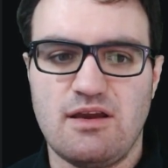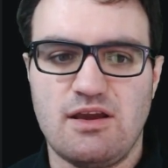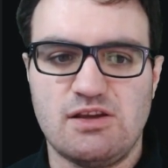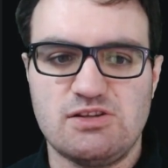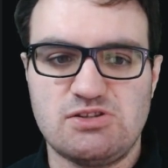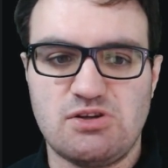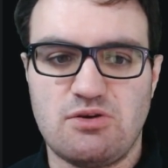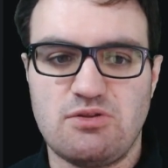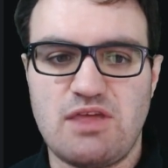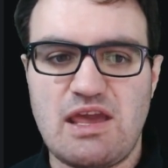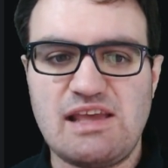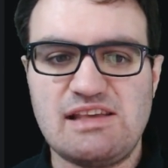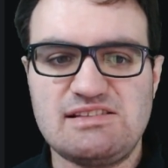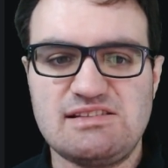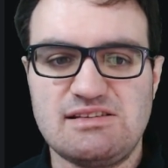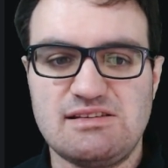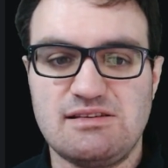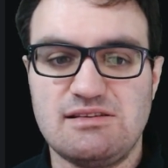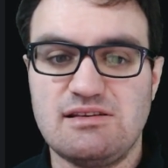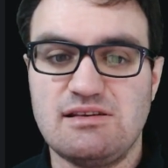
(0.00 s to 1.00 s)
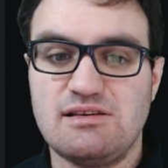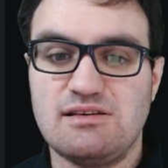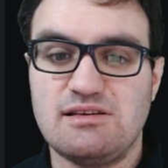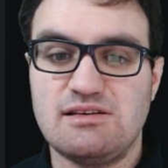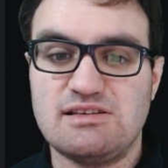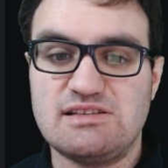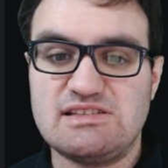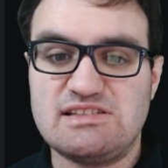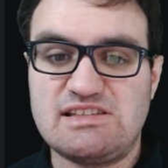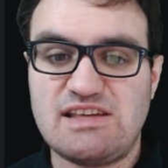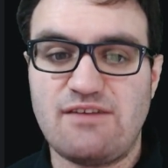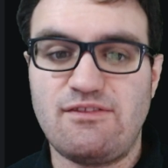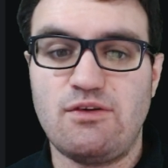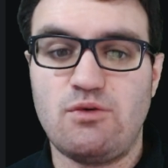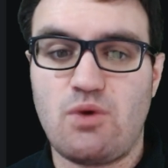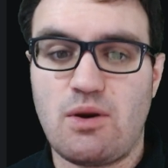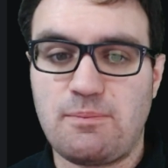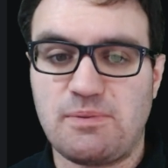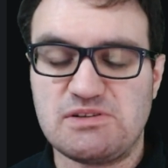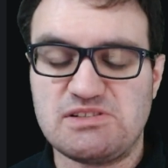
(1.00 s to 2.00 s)
So
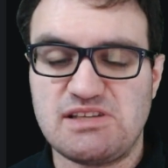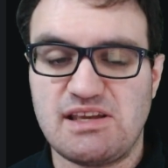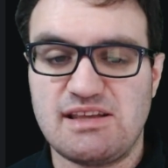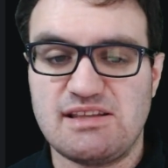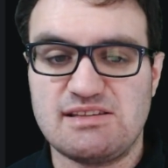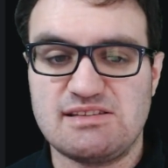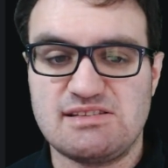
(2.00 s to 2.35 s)
71%